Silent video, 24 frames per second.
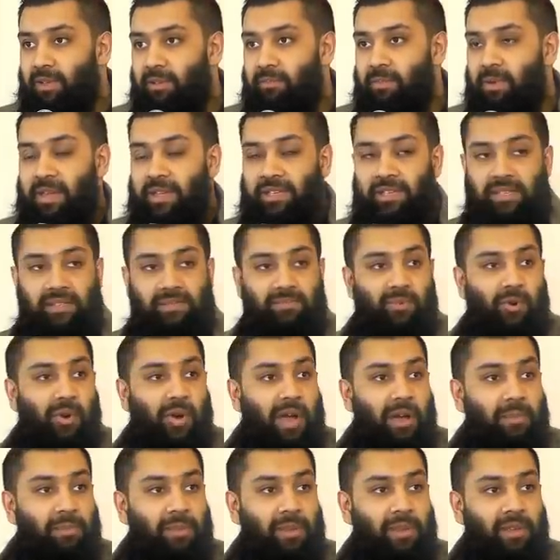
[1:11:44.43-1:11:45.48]
It makes us more
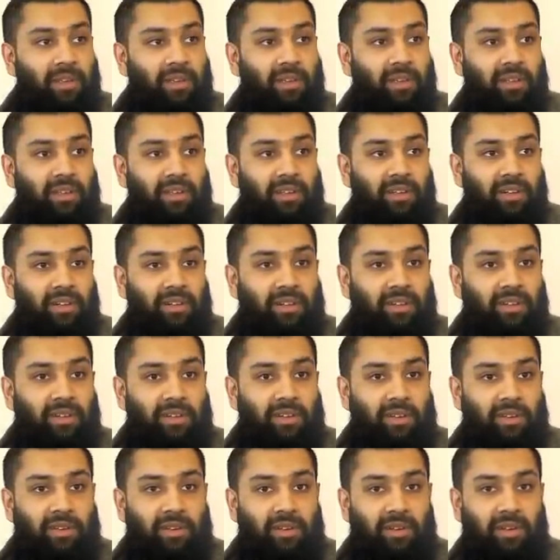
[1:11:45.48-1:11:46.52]
happy.
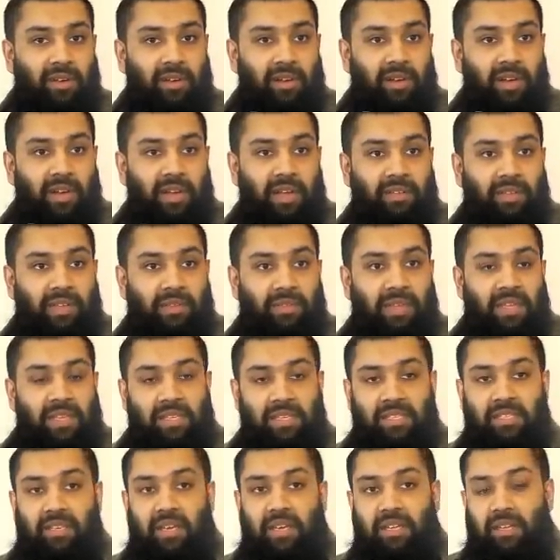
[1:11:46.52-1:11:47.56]
And, and
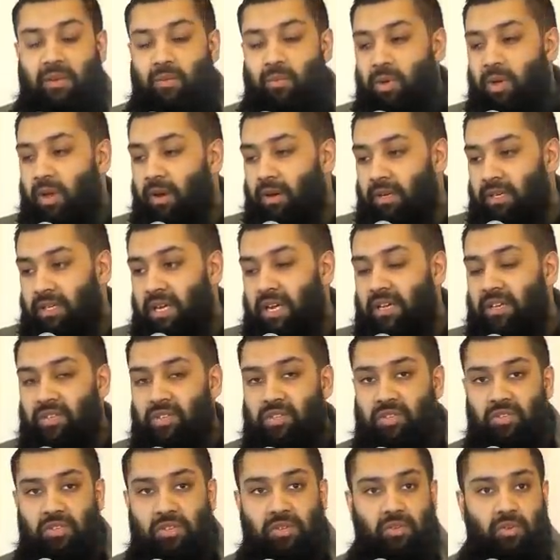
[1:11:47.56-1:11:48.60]
that's a sign that we are
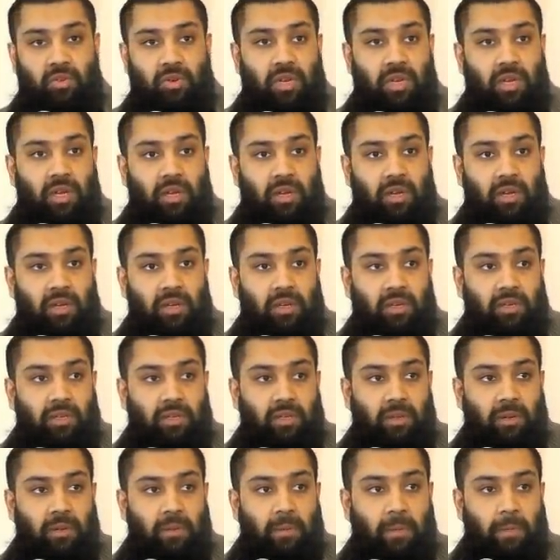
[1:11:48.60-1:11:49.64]
attached to the dunya.
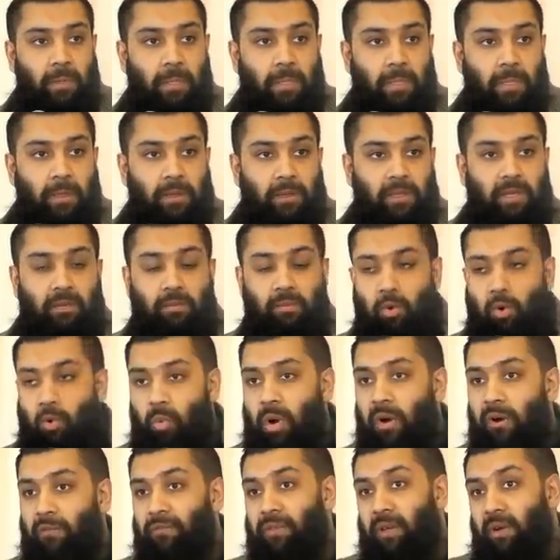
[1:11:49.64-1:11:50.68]
The more
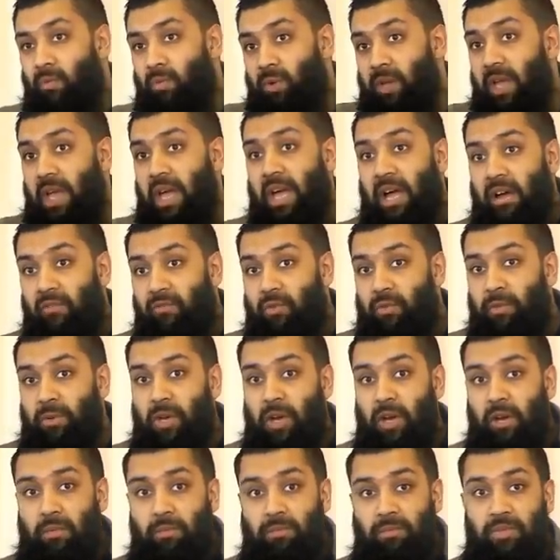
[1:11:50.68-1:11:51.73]
wealth that we have, we
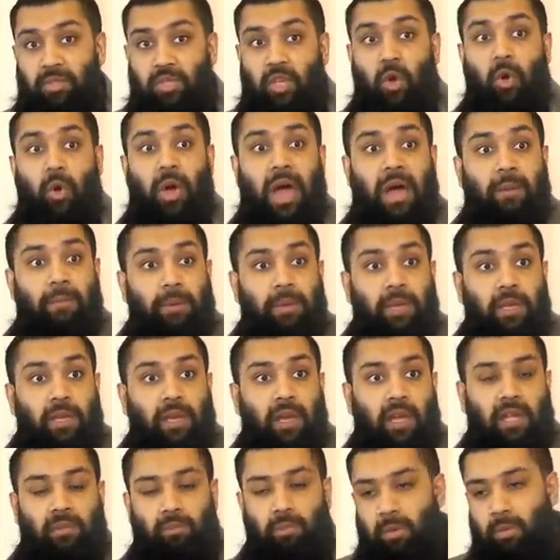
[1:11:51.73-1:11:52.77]
become so
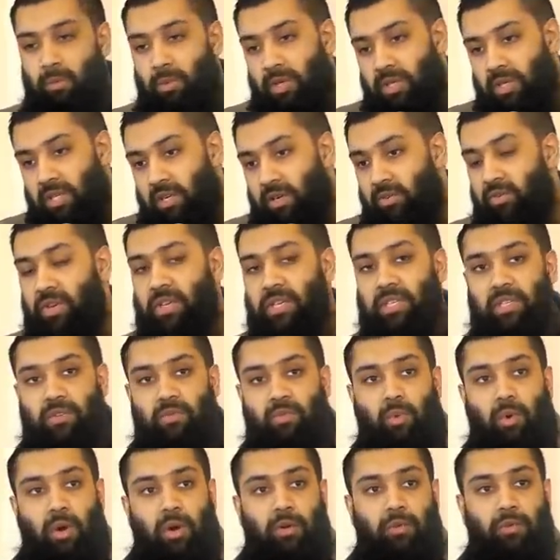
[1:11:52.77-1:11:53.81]
happy, and when we decrease
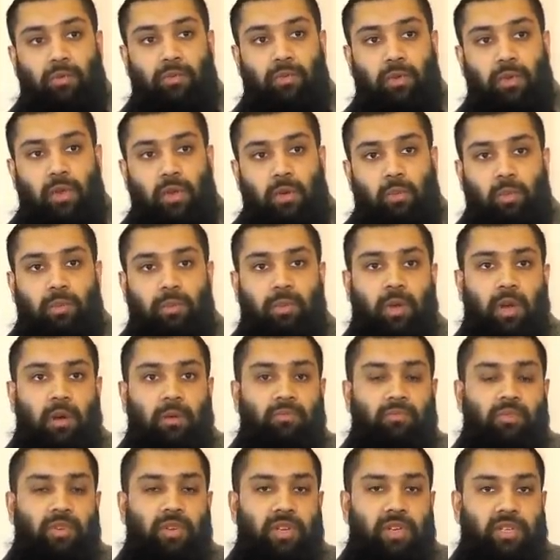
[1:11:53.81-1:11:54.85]
in wealth, we
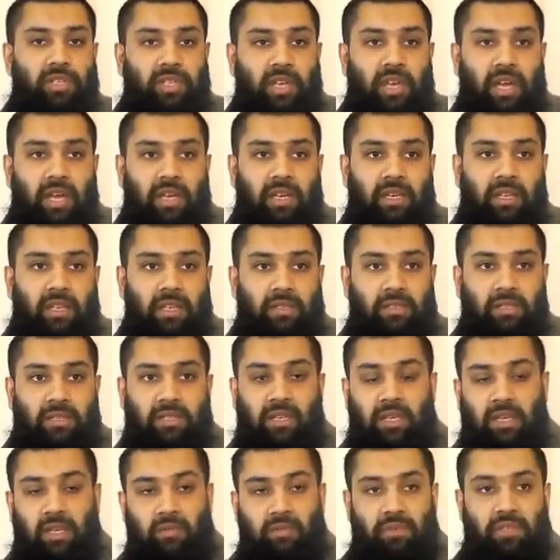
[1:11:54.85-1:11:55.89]
become really sad. That's a
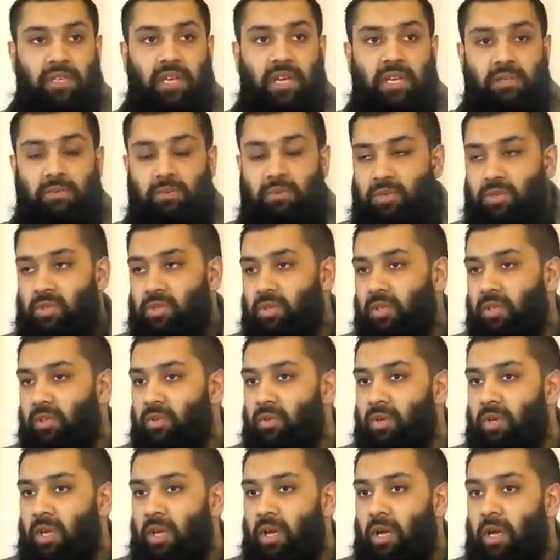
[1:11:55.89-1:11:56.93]
sign of attachment to the
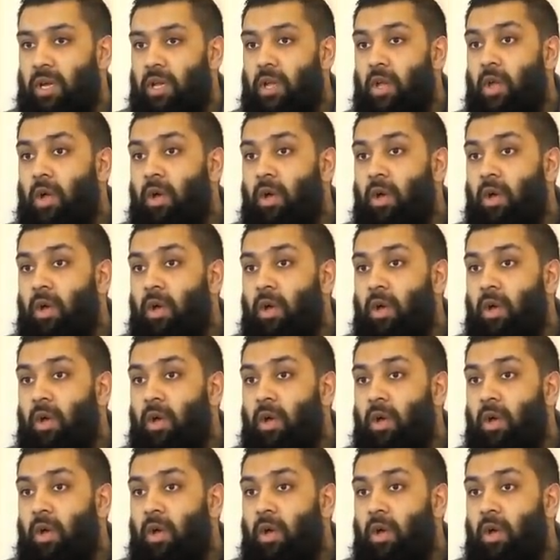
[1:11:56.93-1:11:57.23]
dunya.